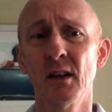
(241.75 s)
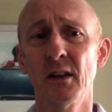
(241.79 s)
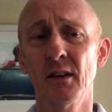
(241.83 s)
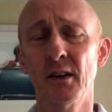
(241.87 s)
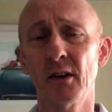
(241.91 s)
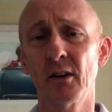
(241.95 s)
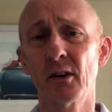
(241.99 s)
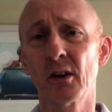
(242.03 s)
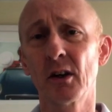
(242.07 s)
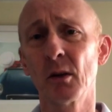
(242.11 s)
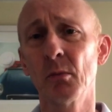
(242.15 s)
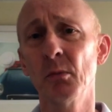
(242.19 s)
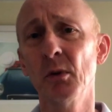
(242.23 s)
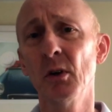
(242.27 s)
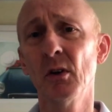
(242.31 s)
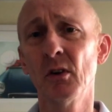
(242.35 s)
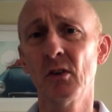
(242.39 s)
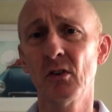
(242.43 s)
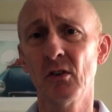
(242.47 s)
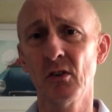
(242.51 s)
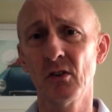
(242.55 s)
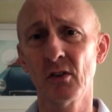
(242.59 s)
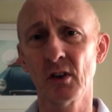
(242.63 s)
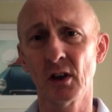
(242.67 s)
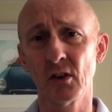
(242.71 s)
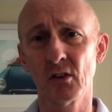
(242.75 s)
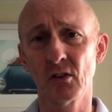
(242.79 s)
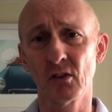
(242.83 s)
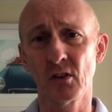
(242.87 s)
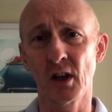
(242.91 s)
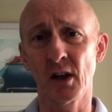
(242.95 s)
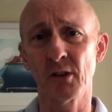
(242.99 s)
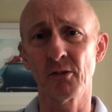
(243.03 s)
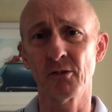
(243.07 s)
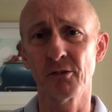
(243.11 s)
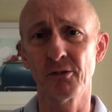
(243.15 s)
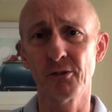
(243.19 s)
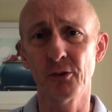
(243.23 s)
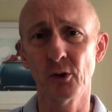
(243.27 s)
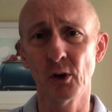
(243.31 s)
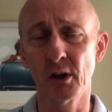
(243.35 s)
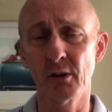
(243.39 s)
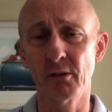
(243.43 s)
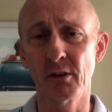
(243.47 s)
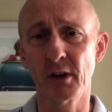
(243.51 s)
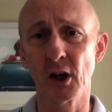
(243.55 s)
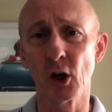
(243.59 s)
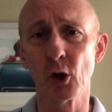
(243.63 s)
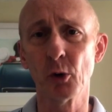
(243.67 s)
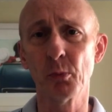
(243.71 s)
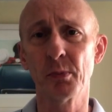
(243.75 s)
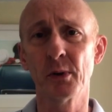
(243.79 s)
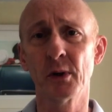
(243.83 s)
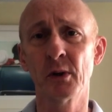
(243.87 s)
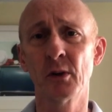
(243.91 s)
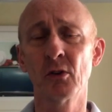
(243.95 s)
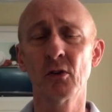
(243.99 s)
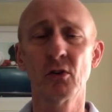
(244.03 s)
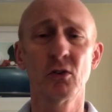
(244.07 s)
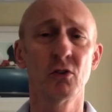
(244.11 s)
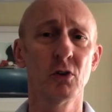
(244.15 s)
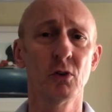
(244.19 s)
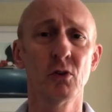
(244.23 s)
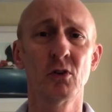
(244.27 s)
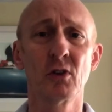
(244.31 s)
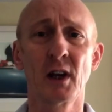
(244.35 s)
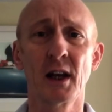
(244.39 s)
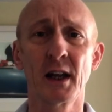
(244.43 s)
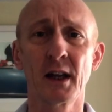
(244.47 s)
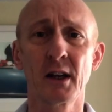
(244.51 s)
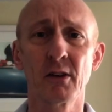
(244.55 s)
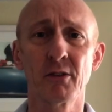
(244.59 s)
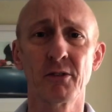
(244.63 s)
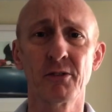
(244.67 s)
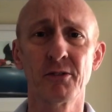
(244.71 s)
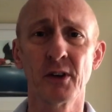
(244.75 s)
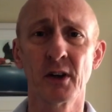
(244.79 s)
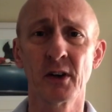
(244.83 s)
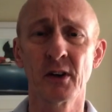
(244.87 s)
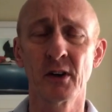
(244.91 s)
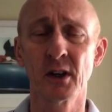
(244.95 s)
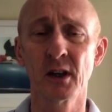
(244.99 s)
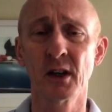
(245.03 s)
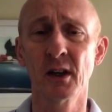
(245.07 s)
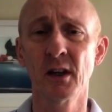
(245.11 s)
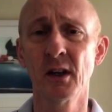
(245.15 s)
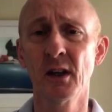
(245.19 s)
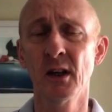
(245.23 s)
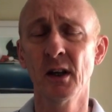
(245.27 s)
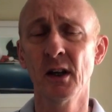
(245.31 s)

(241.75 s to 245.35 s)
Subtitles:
There are community centres that haven't fully reopened due to lack of funding.